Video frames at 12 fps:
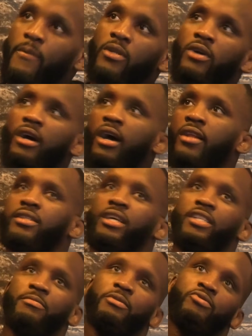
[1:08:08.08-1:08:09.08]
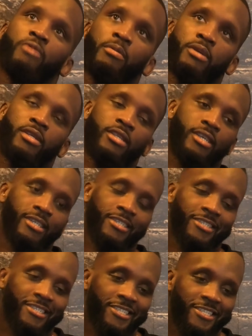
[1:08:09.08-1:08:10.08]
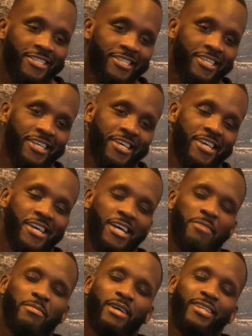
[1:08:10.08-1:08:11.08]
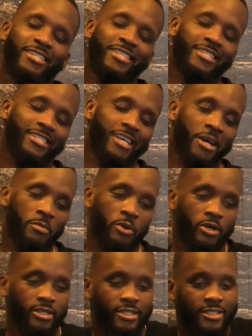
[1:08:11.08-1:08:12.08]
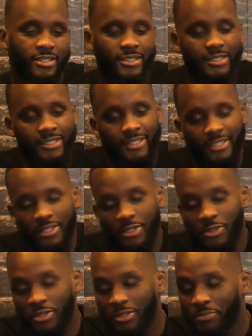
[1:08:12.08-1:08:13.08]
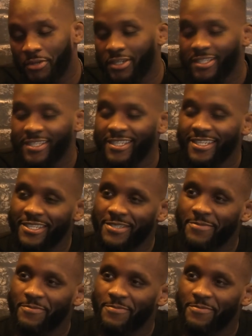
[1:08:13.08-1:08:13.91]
I just like to be remembered as mad as it sounds, but just a good person, isn't it?